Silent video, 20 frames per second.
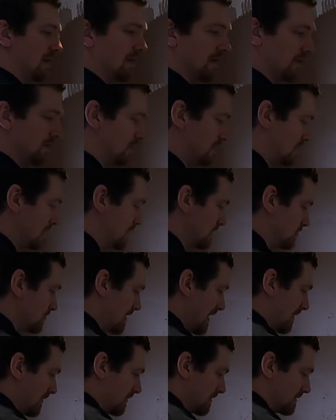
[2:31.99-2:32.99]
and using your
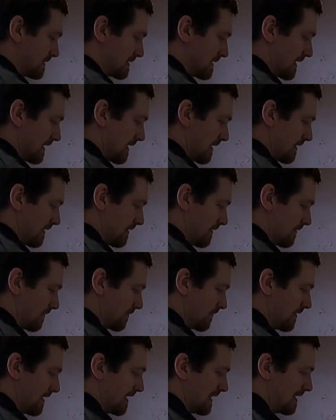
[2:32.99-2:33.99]
trowel to
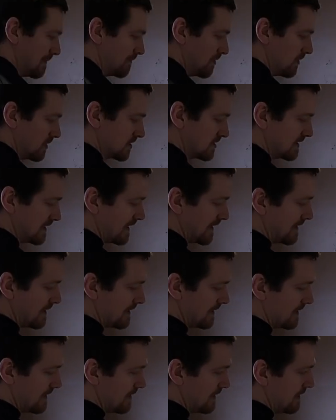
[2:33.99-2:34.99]
really push
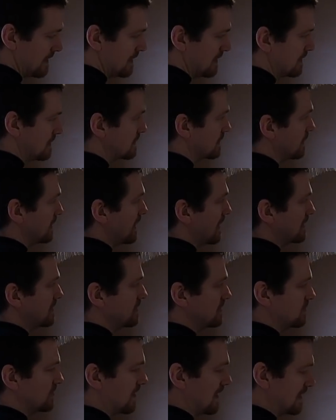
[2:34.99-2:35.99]
in to the
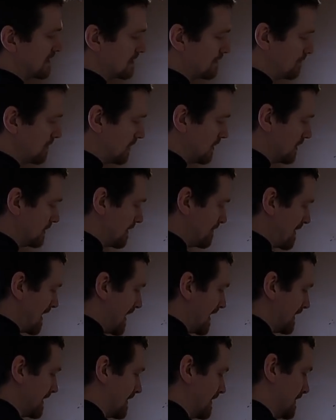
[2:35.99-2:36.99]
edge you're trying to build the
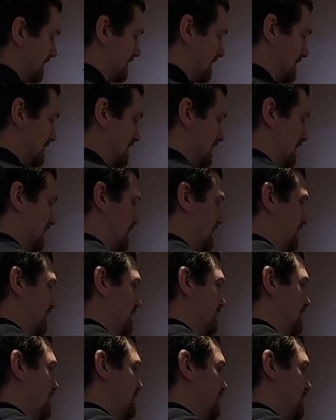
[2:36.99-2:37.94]
back seam.